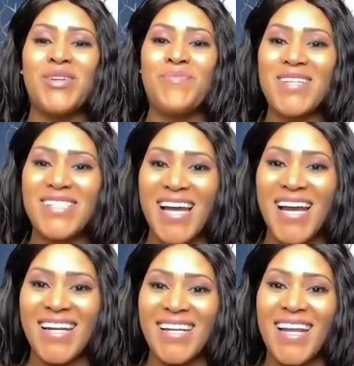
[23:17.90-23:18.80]
book
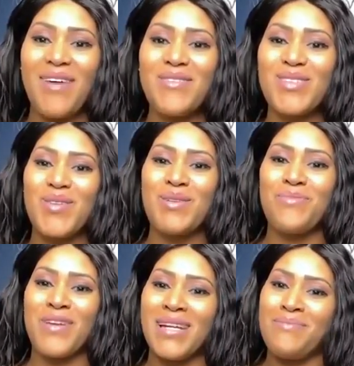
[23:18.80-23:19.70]
signing, I was on the
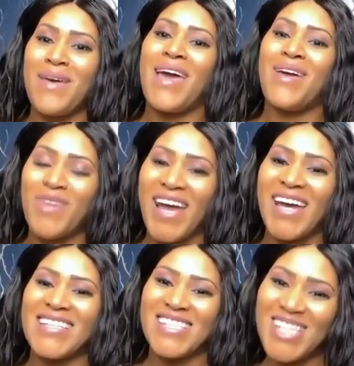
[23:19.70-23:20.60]
Brendan
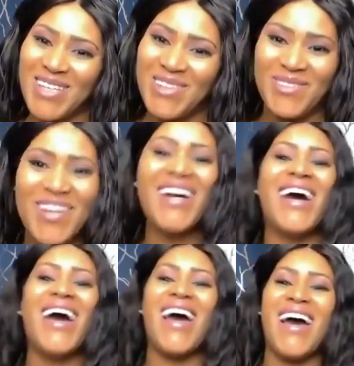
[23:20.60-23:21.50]
bandwagon too.
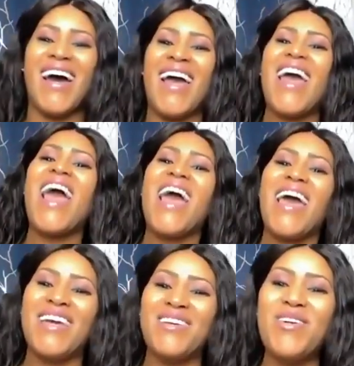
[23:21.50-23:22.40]

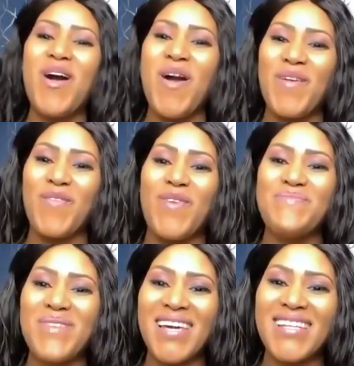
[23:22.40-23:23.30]
And you heard it from
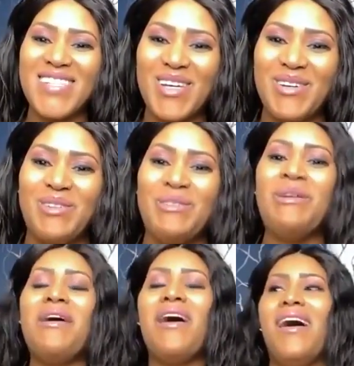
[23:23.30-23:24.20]
me too.
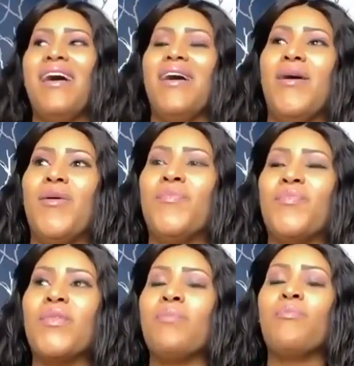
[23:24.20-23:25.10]

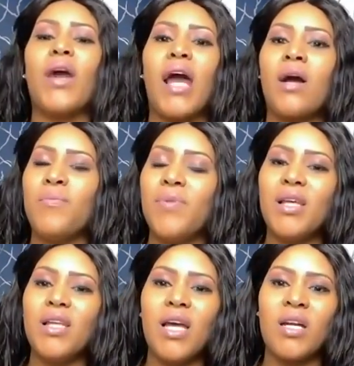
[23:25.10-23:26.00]
But I
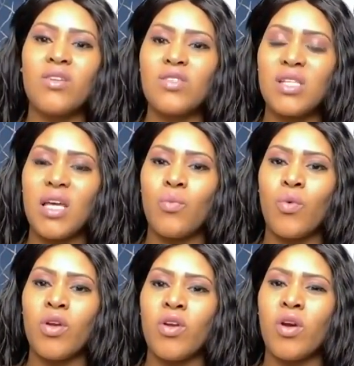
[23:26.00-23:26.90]
completely understand
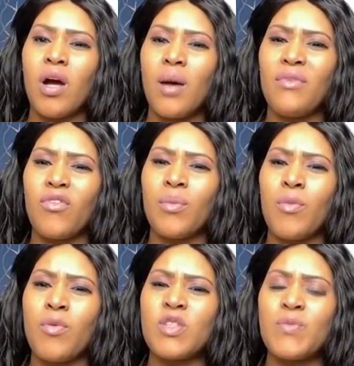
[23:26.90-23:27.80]
where you're coming from, your
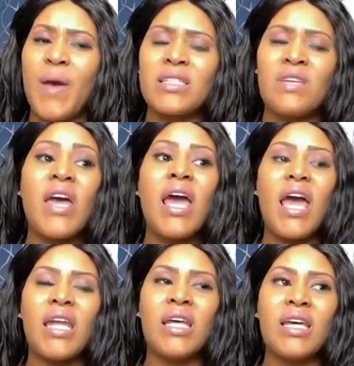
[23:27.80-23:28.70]
perspective.
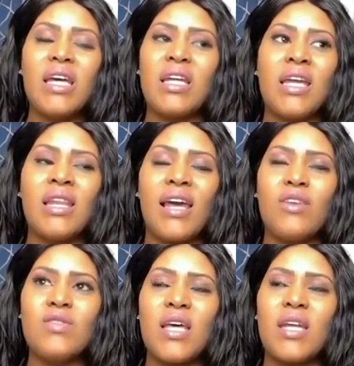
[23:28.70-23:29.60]
And again, and like
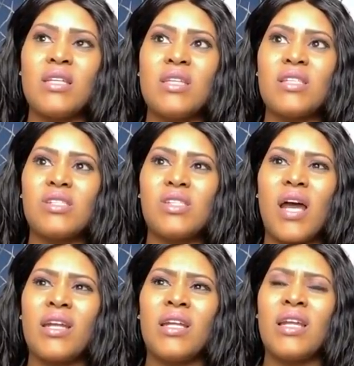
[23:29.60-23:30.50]
you said, it doesn't
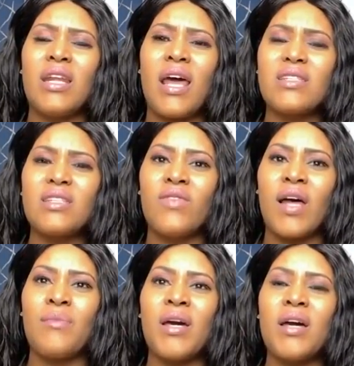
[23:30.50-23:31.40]
shine any negative
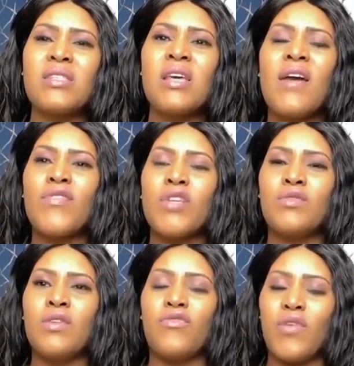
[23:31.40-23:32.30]
light because
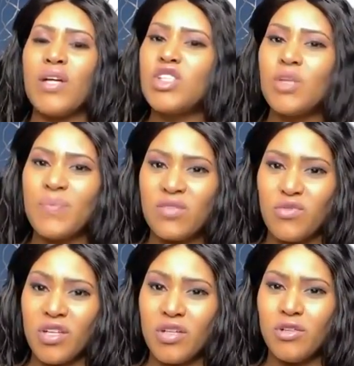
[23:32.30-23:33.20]
the friendship is
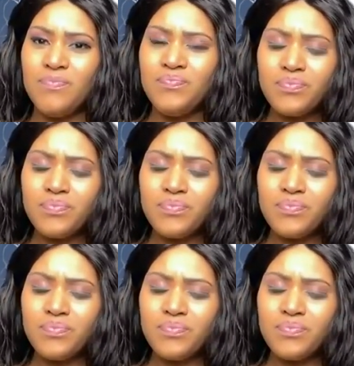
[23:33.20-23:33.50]
real.